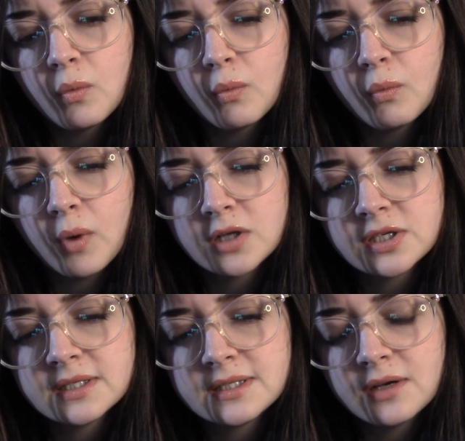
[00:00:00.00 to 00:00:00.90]

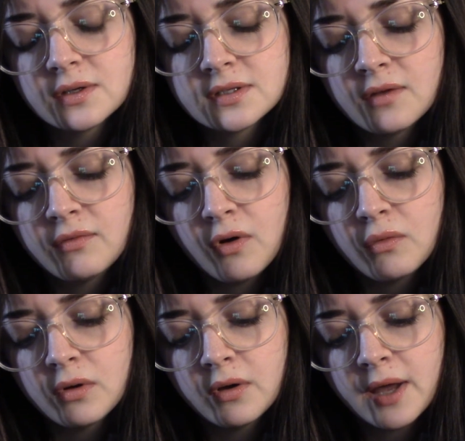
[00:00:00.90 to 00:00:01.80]
watching secrets
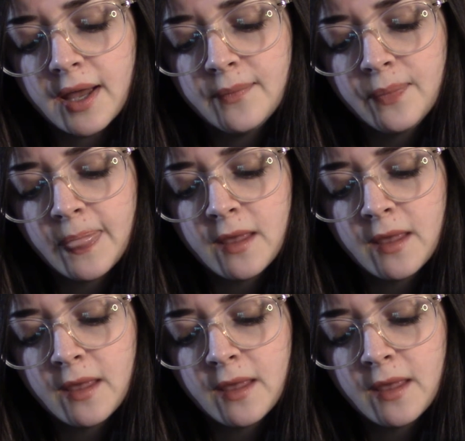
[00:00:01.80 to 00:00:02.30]
unfold, okay?